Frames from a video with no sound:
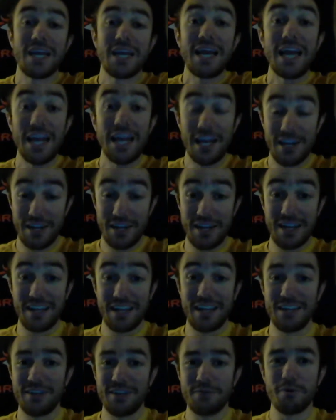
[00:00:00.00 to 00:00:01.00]
And
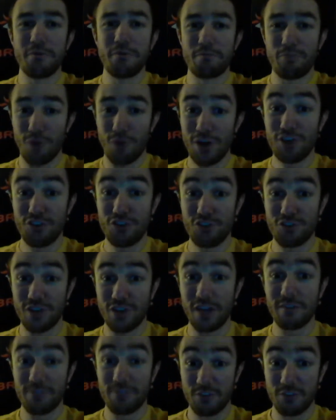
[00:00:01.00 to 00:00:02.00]
brace
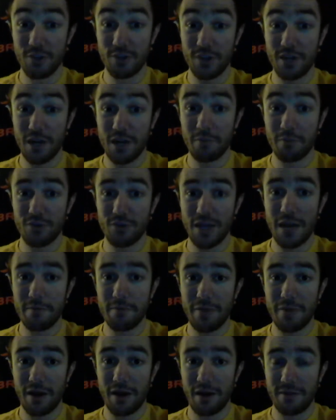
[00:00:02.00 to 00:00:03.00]
yourselves for the number
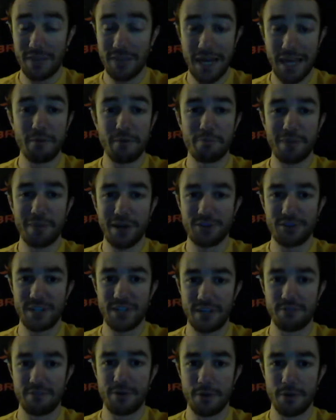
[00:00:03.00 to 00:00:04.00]
that I'm about to
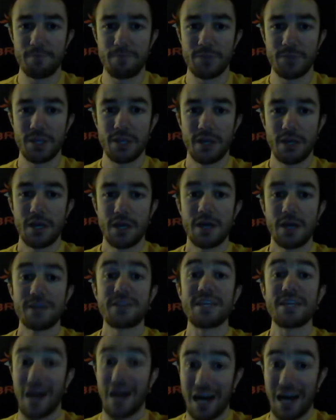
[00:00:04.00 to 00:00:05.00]
give you.
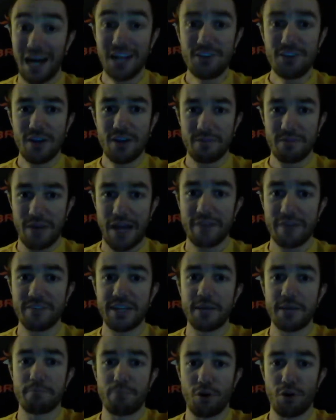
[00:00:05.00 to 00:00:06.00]
The odds of having
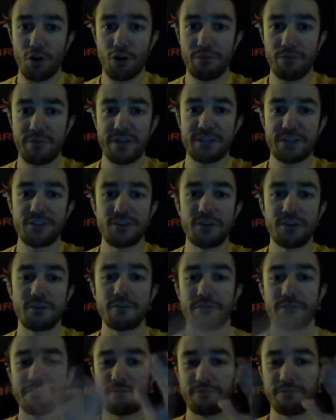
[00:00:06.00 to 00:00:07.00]
a perfect,
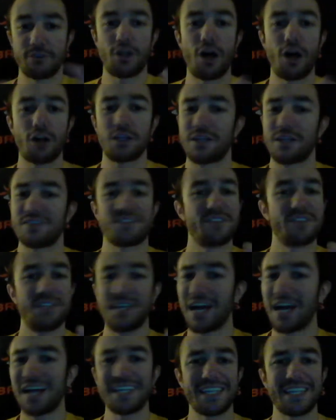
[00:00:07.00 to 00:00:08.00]
flawless,
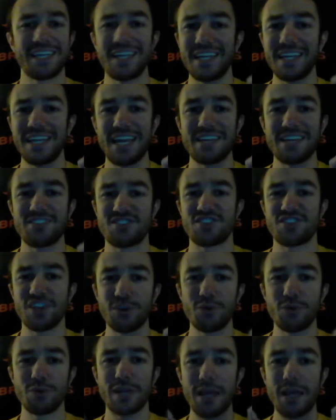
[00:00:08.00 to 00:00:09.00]
not getting a
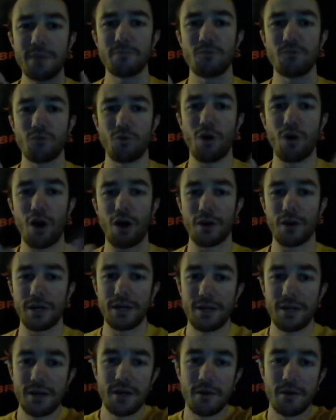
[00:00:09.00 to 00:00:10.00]
single game wrong
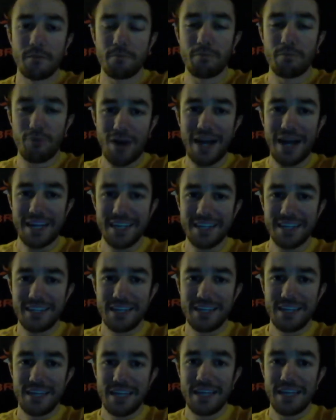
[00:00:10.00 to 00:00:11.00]
bracket
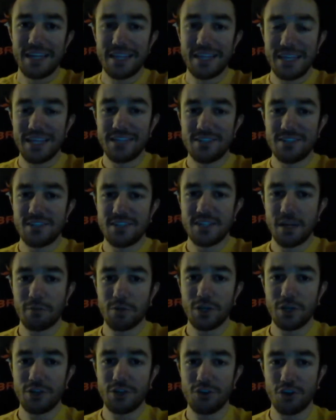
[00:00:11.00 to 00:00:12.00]
in the
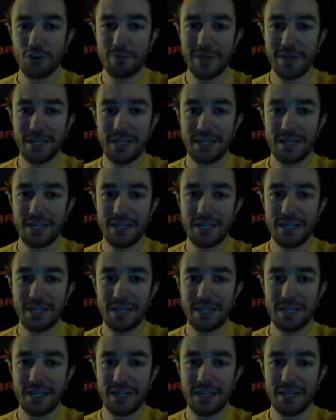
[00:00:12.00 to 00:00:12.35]
NCAA tournament